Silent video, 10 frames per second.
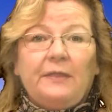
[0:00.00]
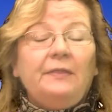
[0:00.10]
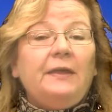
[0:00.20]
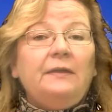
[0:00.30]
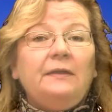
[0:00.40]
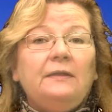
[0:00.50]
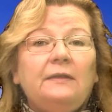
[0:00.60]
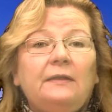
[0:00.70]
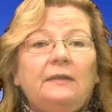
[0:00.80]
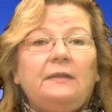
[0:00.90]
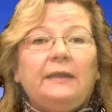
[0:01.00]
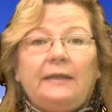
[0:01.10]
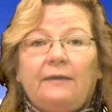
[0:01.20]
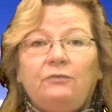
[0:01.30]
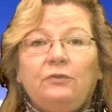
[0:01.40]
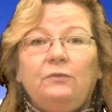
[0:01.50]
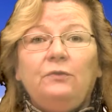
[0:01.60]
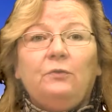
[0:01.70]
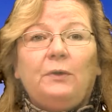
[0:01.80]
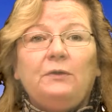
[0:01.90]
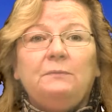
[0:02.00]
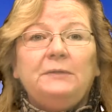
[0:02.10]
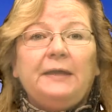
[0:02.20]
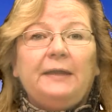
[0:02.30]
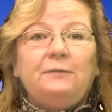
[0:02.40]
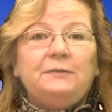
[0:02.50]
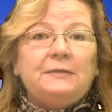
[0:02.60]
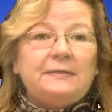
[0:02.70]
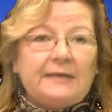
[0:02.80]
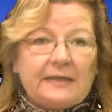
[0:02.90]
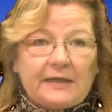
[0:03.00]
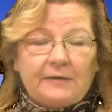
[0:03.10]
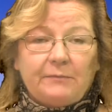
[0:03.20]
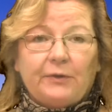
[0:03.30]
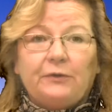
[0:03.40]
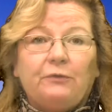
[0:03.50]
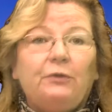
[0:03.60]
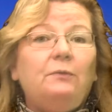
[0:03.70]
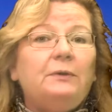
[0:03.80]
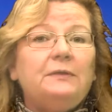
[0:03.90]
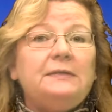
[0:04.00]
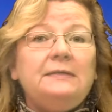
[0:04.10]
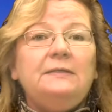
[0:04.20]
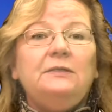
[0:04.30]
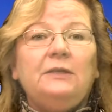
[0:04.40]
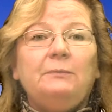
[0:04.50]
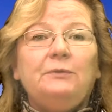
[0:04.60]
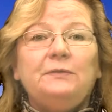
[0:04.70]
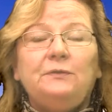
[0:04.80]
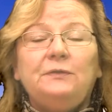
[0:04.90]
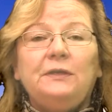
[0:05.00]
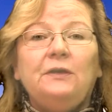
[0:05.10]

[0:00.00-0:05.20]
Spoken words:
Then in the late afternoon, you're welcome to head out to the State Line Bar and Grill, where the DC Chamber is hosting